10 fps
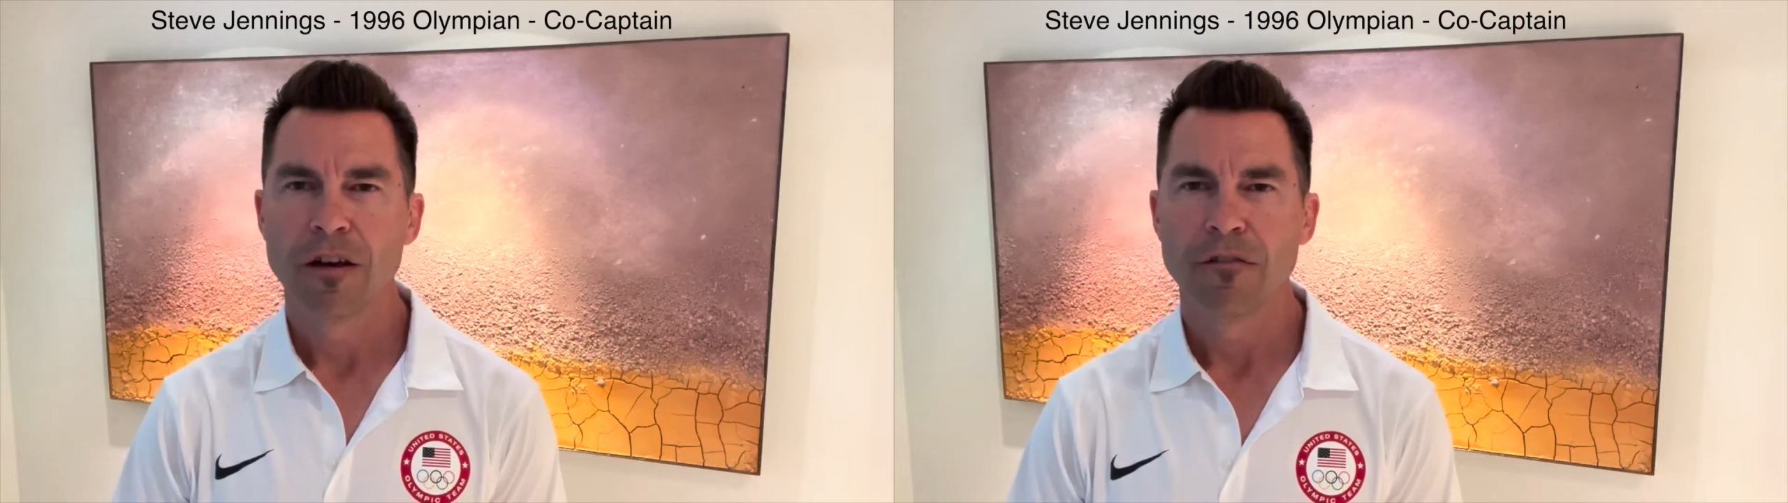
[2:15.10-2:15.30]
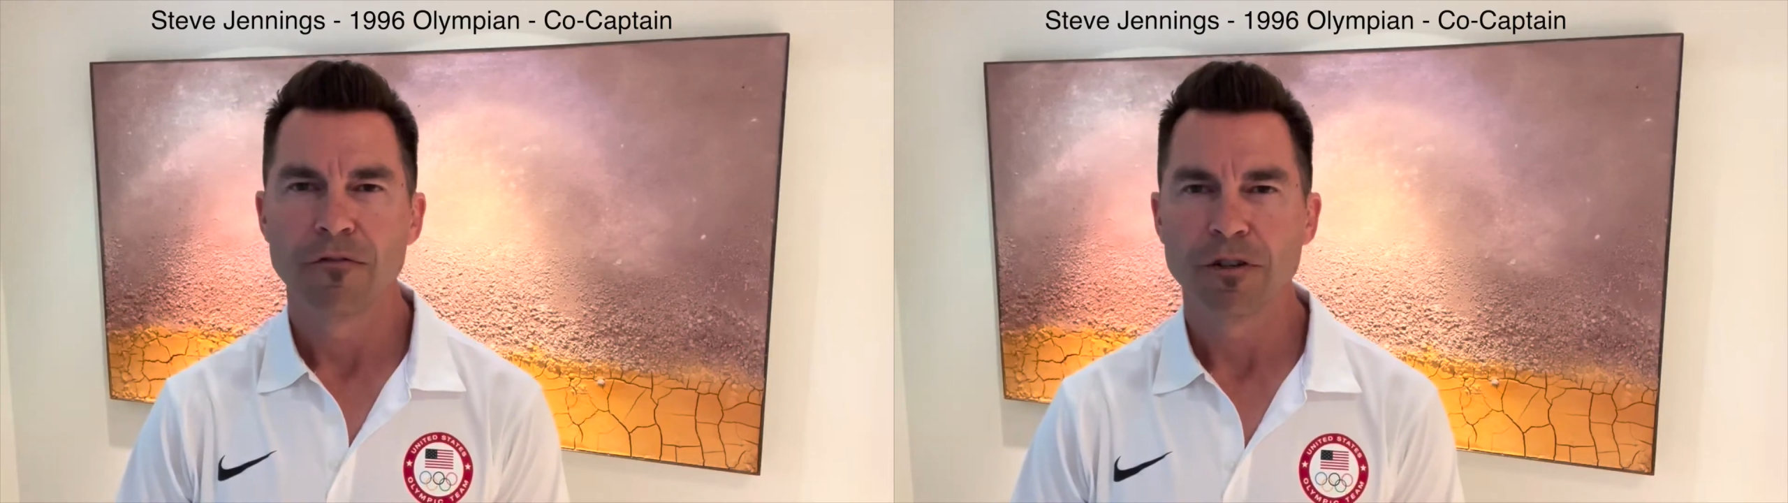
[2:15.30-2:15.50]

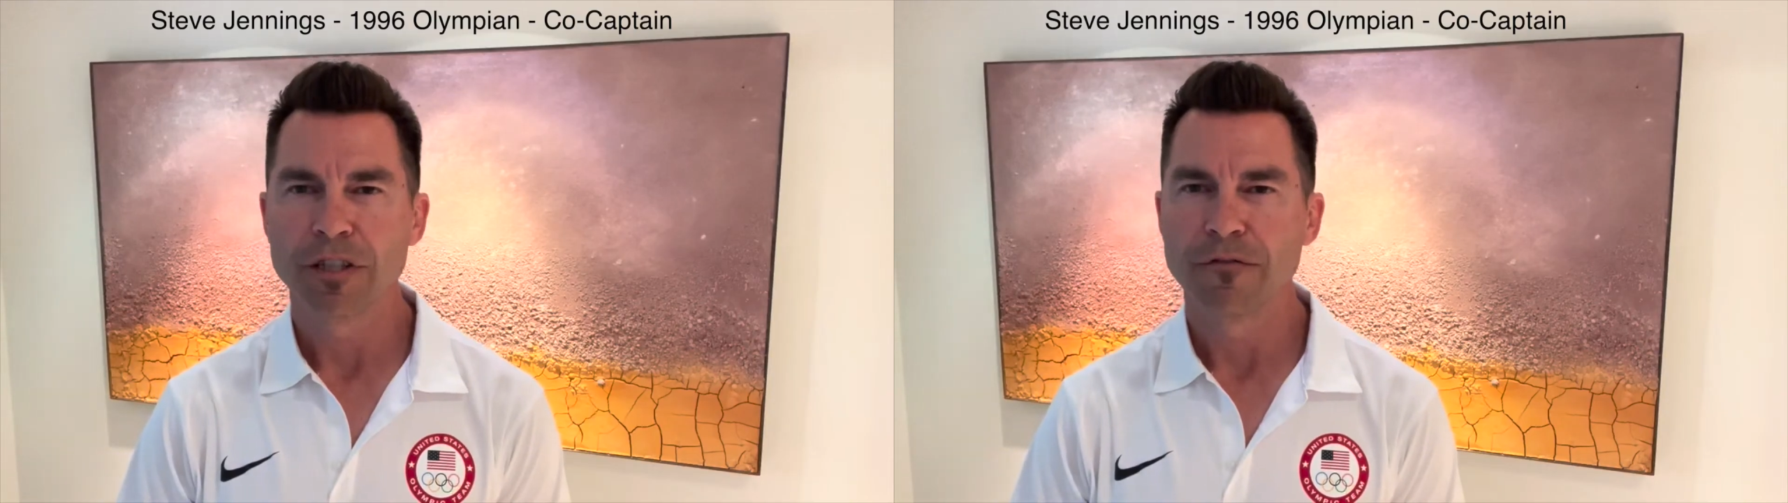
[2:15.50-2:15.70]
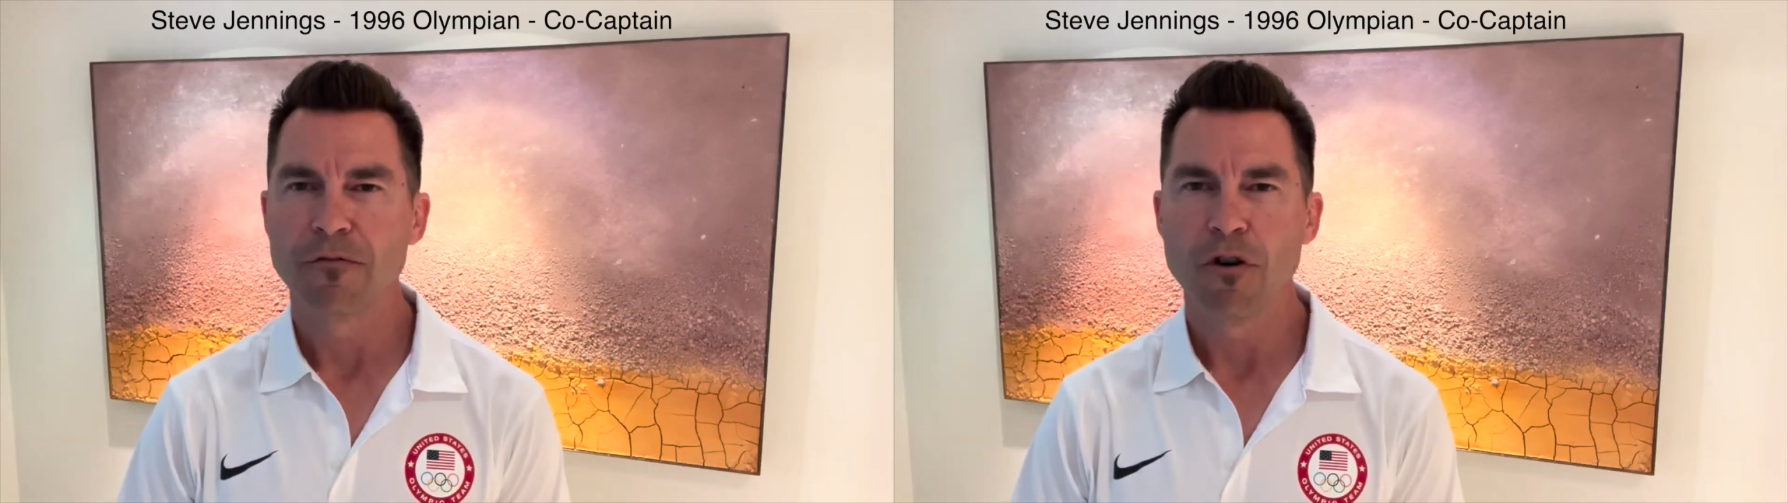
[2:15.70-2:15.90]
First
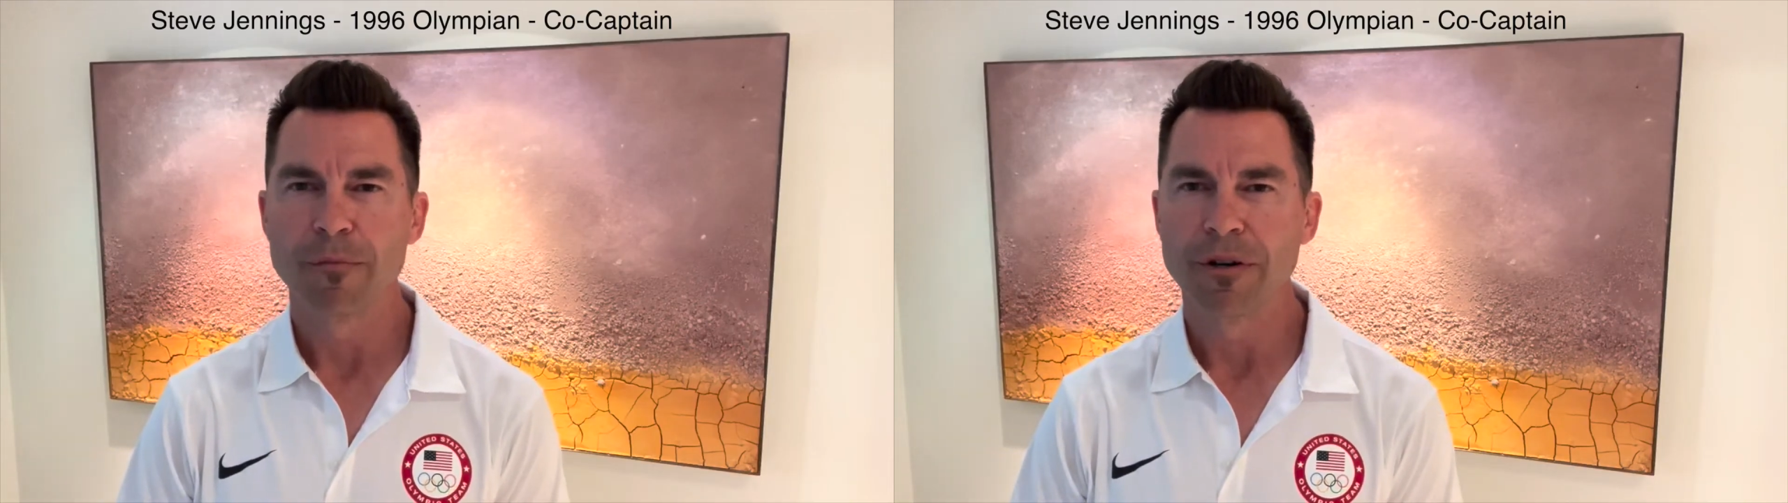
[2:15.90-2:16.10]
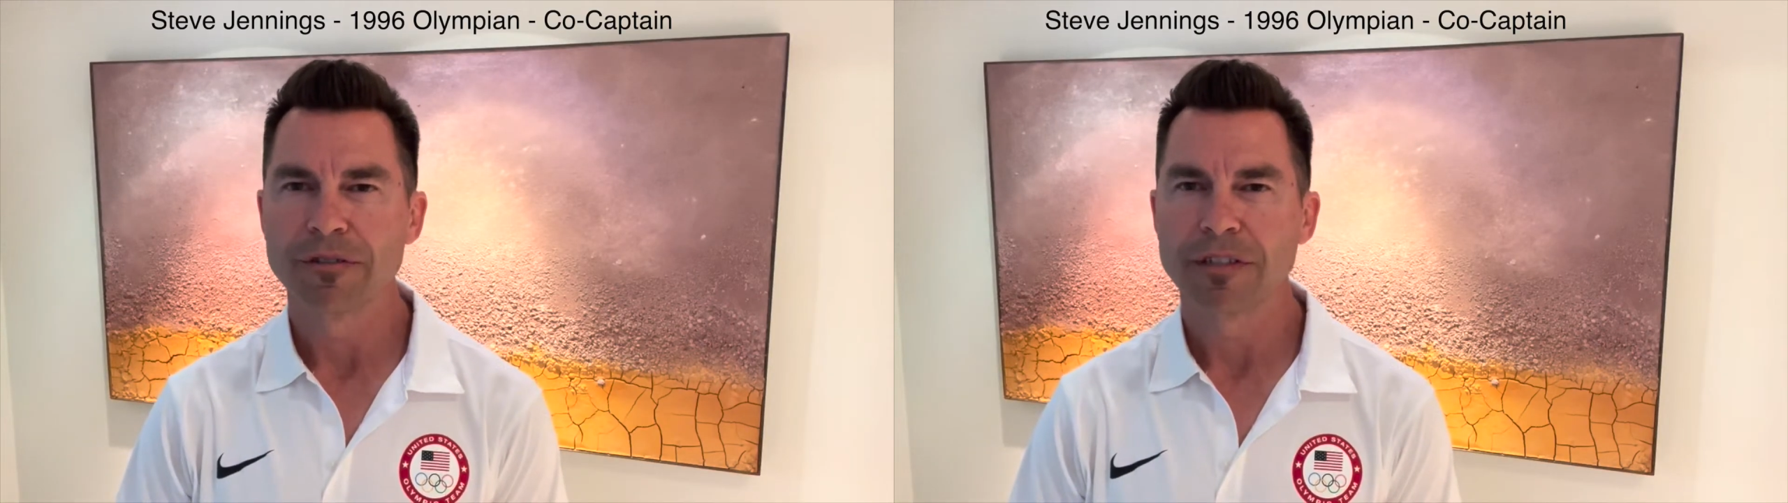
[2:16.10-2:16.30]
and
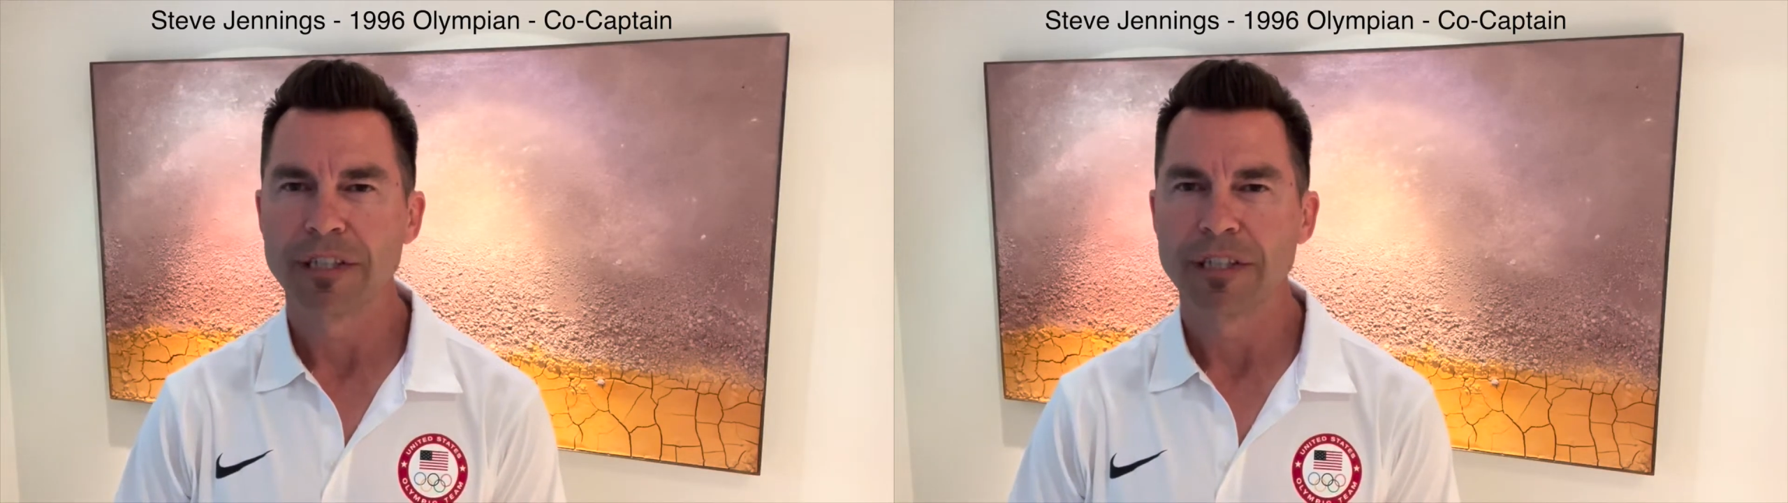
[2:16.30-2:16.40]
foremost,